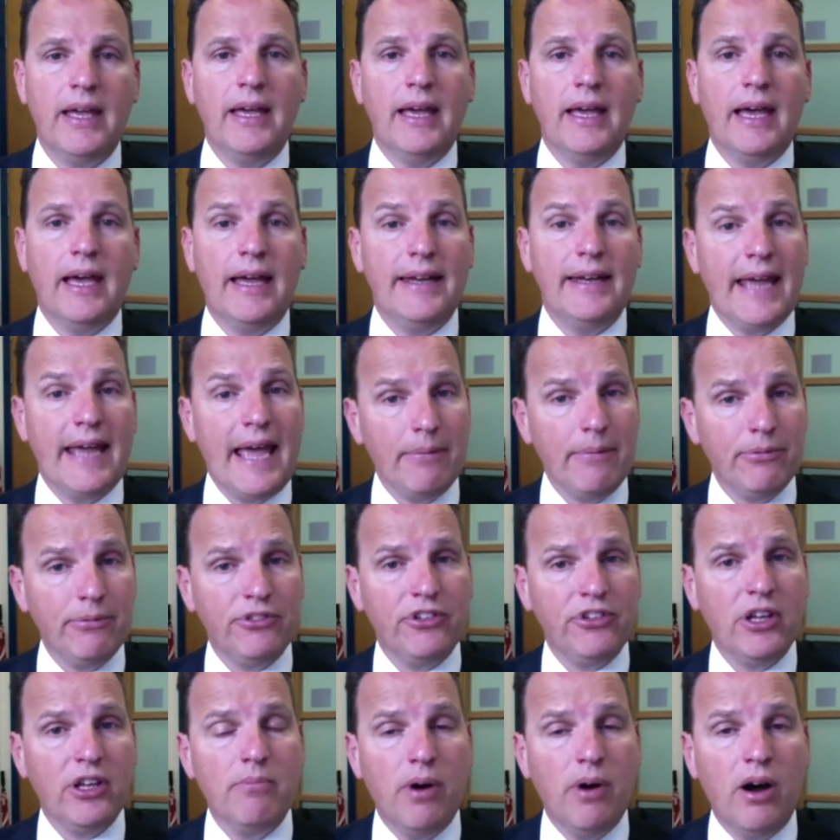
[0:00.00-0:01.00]
and
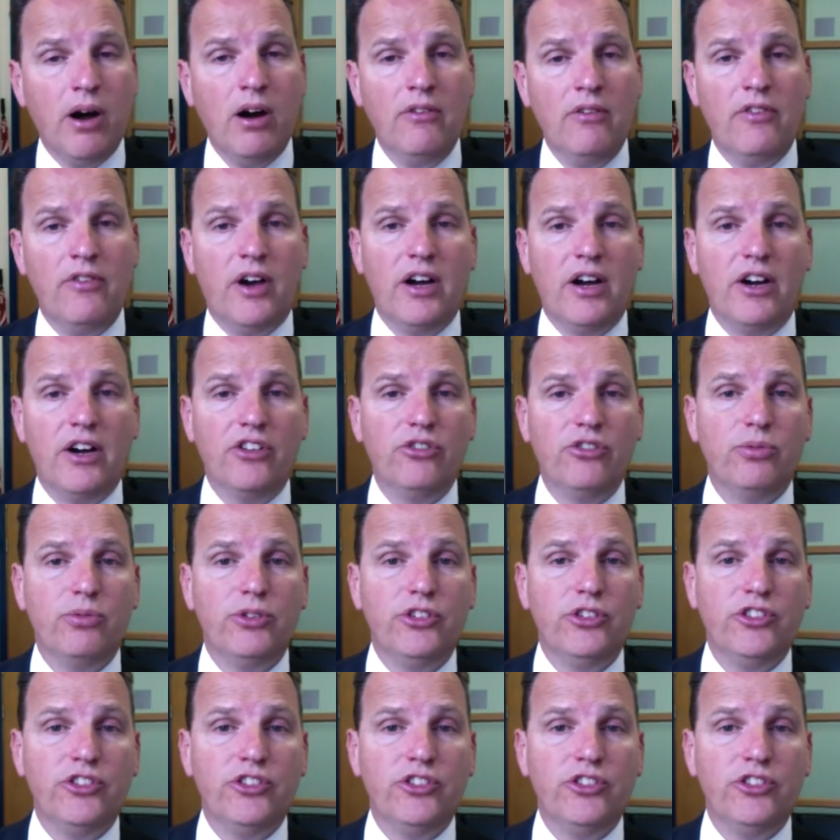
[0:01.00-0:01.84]
Epstein-Barr virus was